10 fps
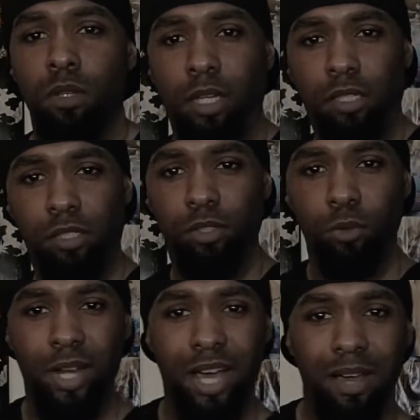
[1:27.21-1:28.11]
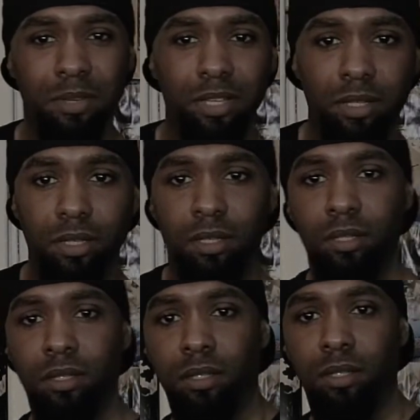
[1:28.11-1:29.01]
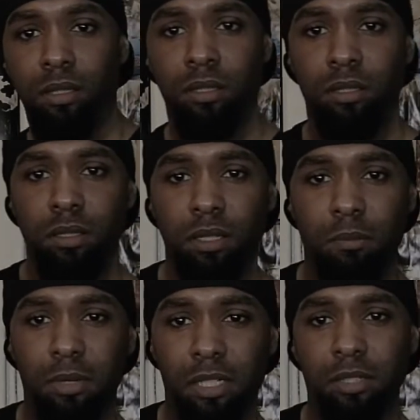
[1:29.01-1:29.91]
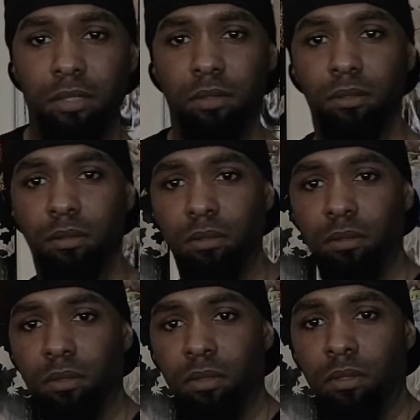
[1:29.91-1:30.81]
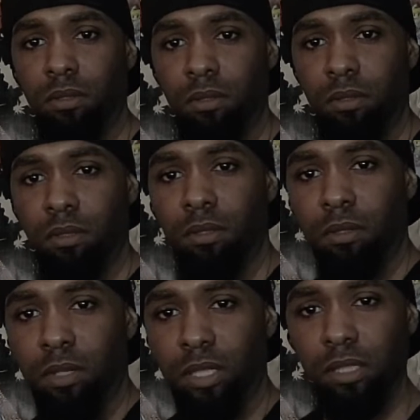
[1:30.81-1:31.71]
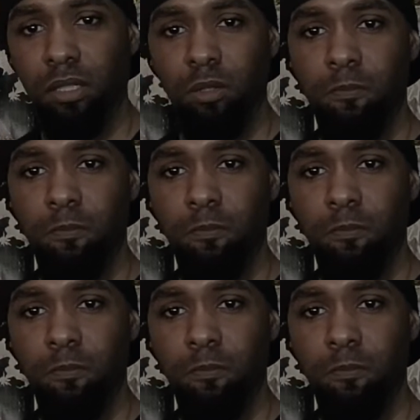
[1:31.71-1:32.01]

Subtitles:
like a tsunami, a muscle. Like